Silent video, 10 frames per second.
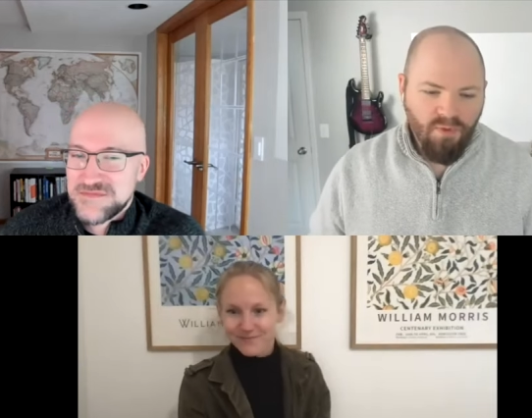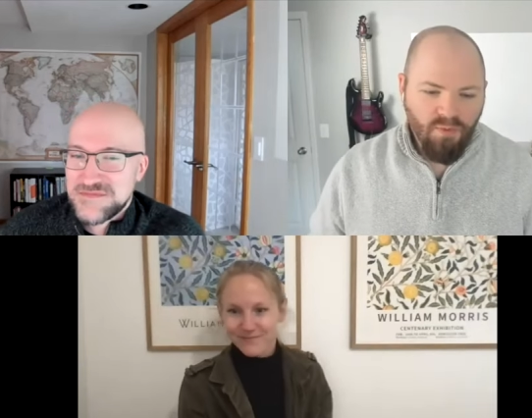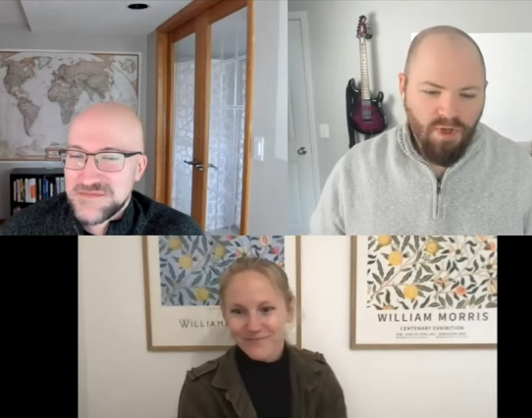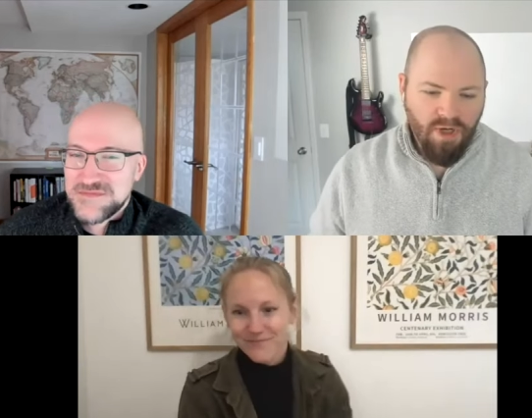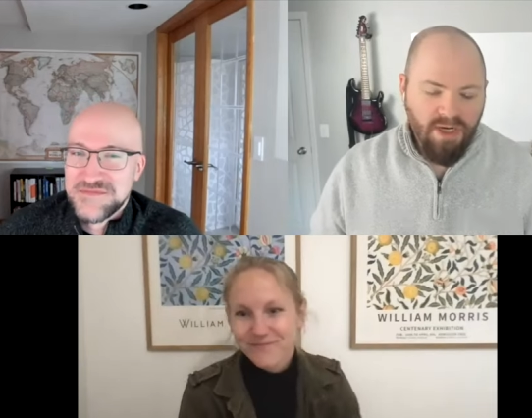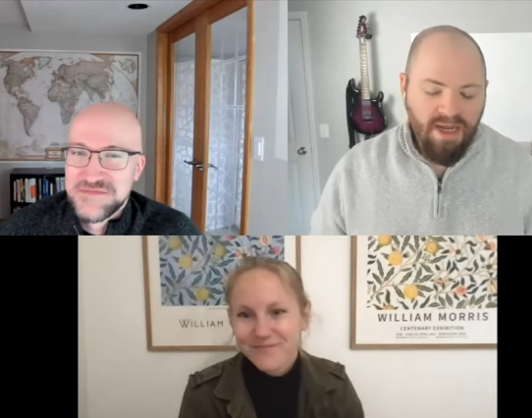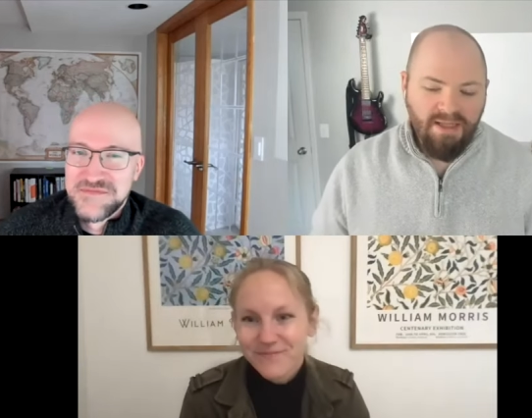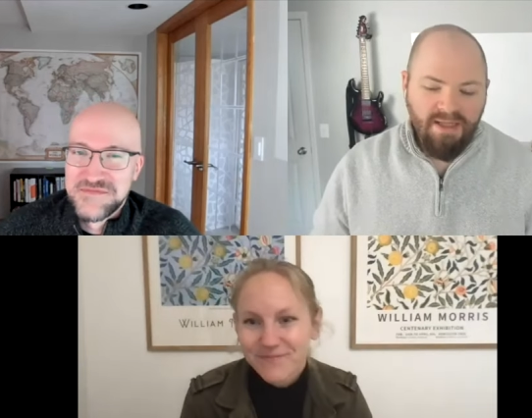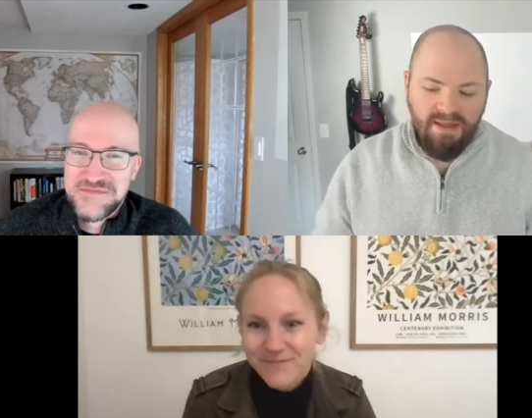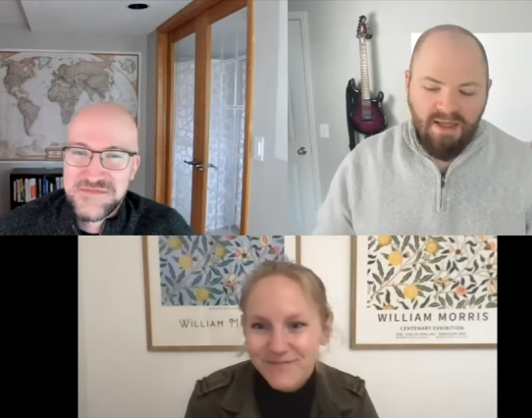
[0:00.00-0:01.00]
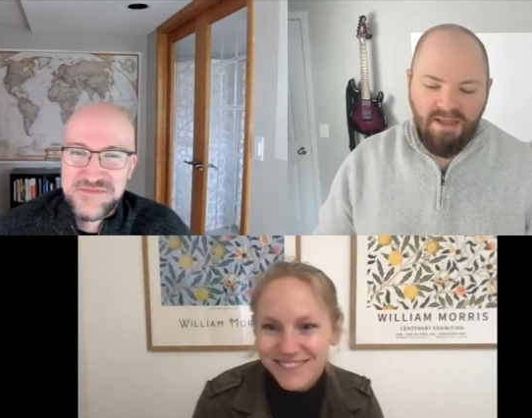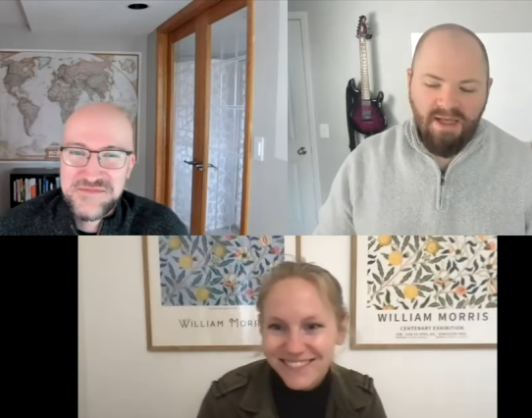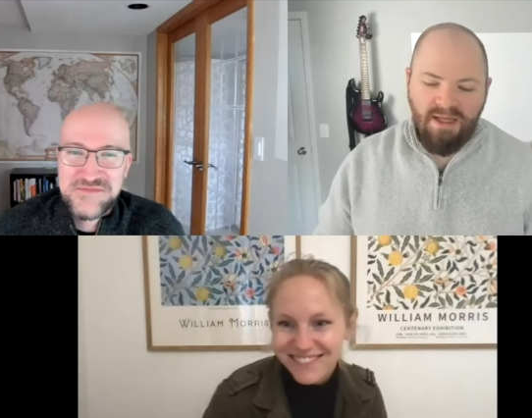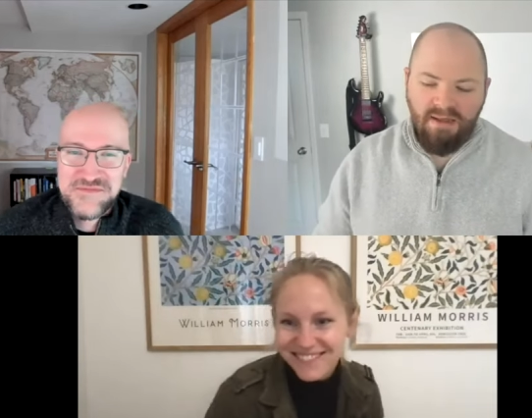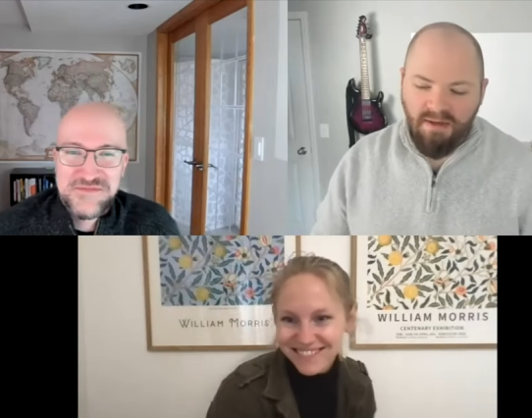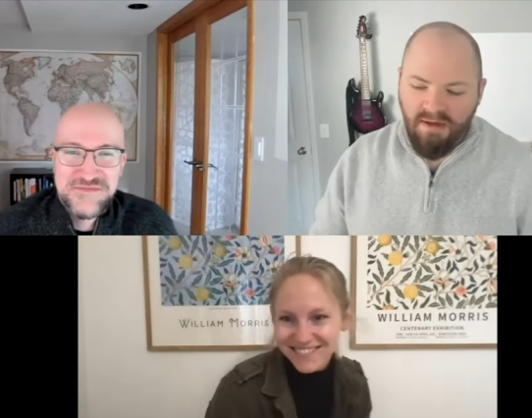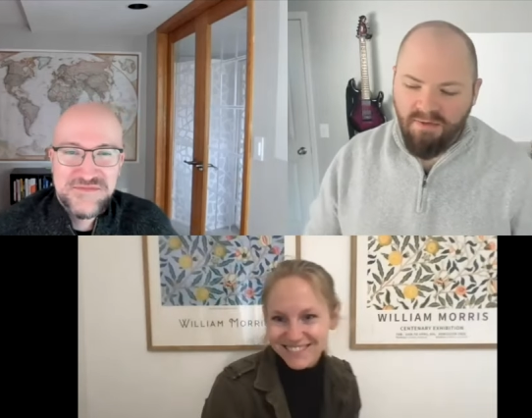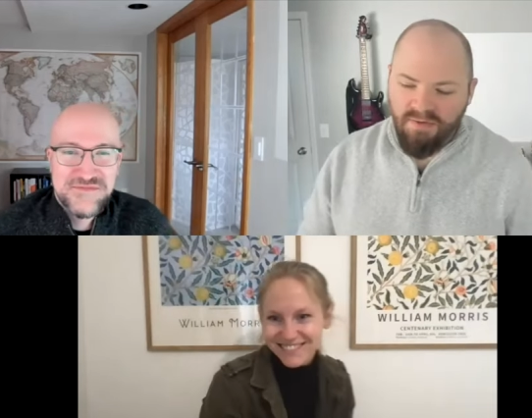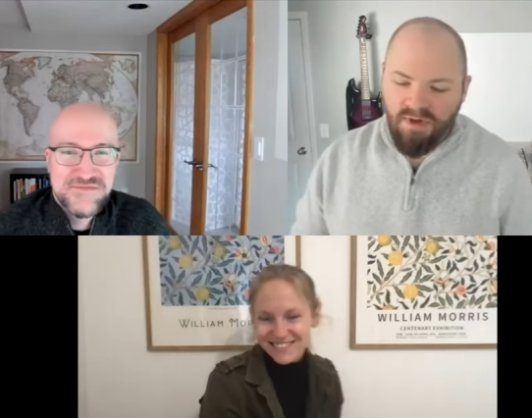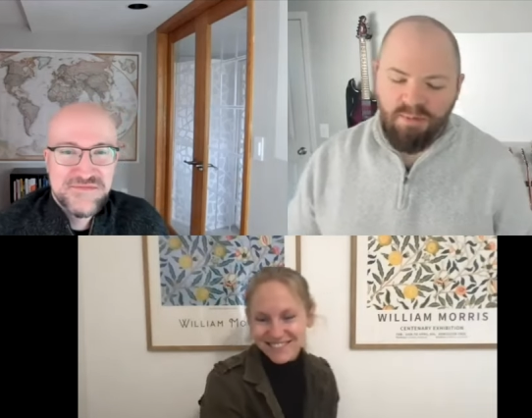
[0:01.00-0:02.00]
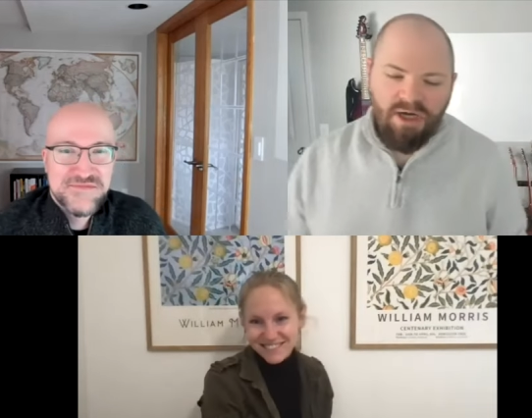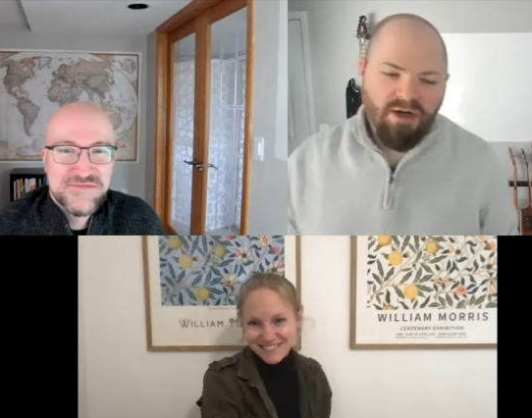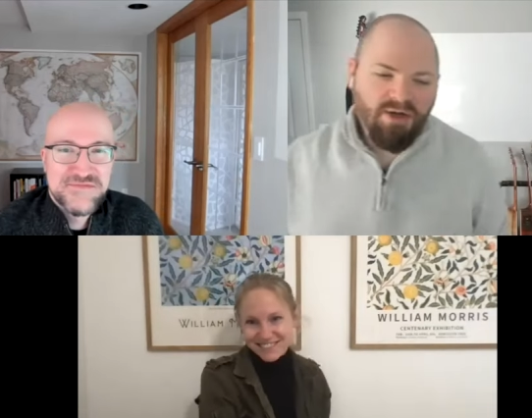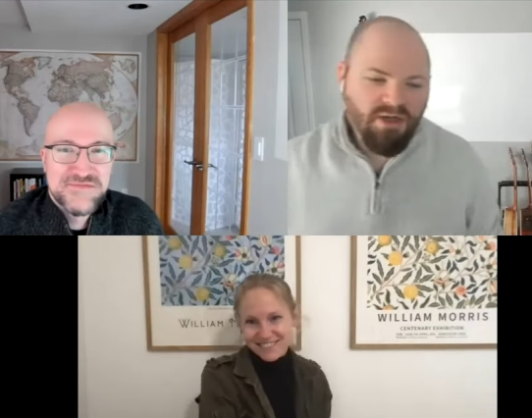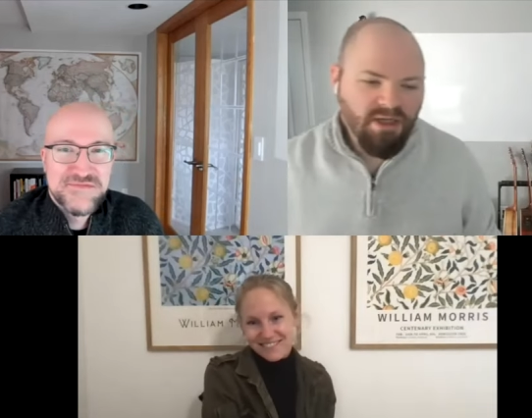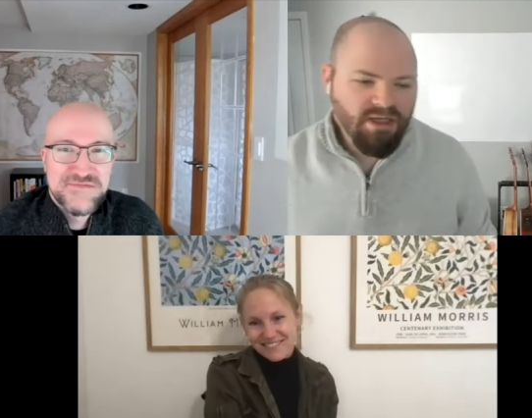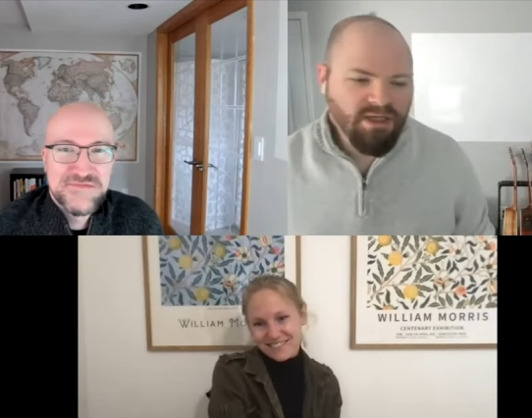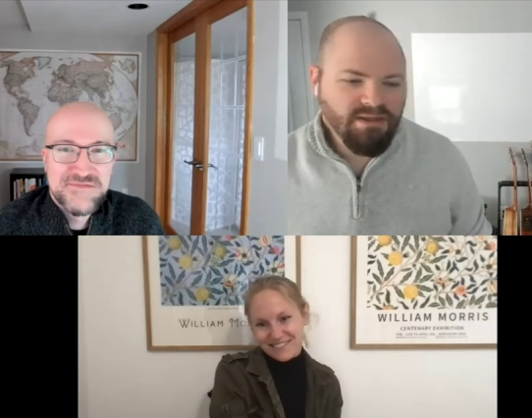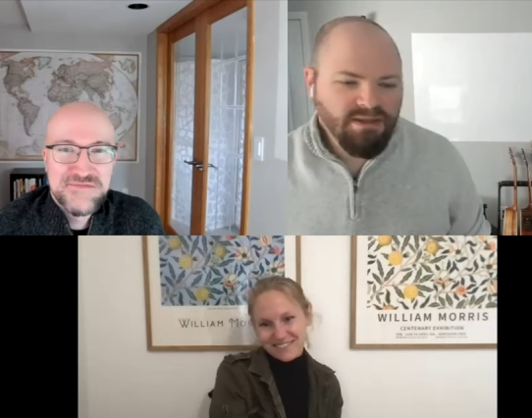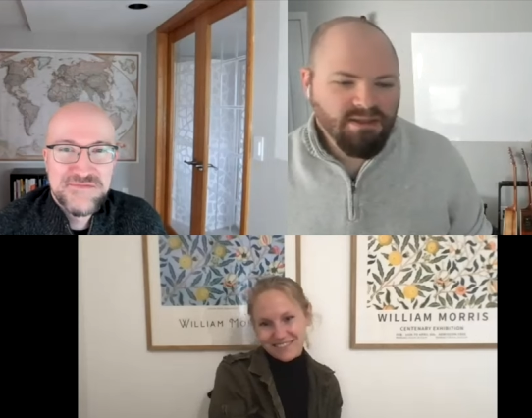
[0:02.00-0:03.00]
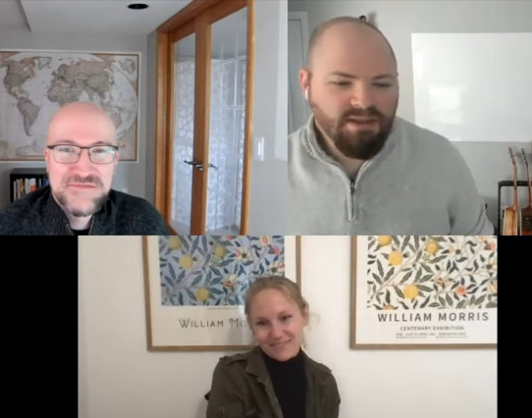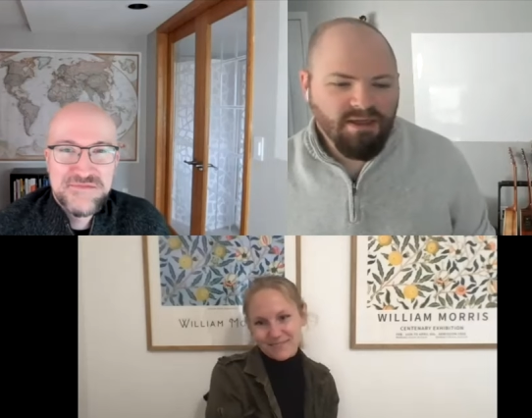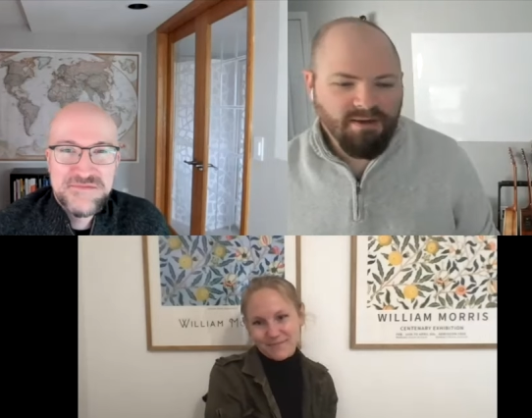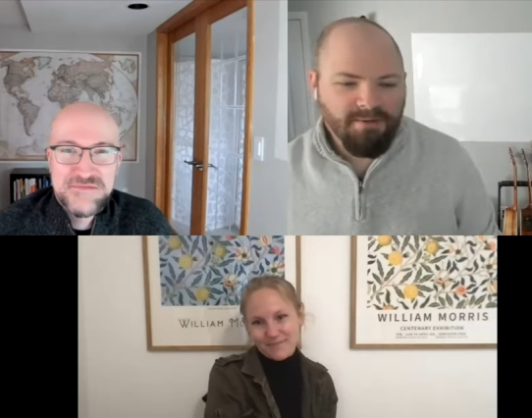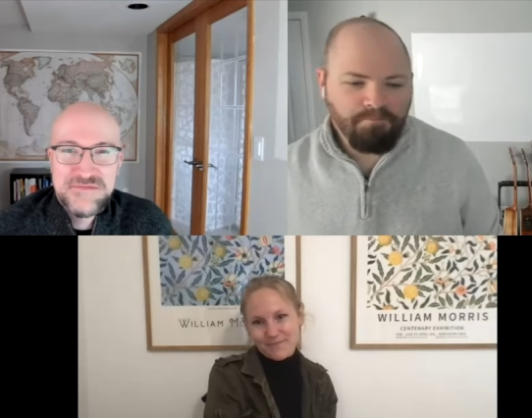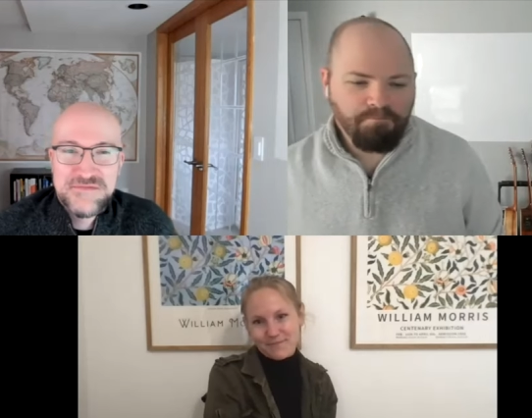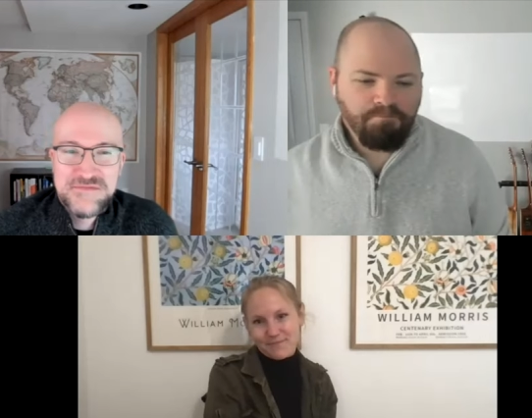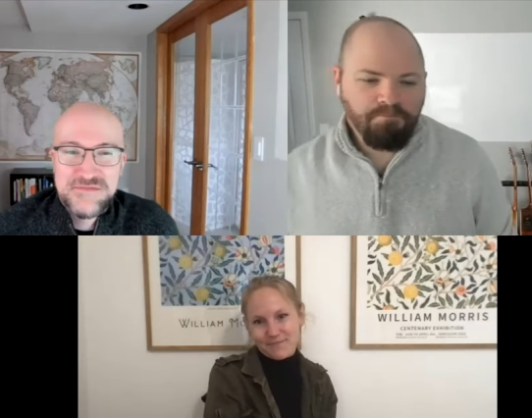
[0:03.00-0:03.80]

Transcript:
Speaker 1: Right. And the thing that I love about it is um,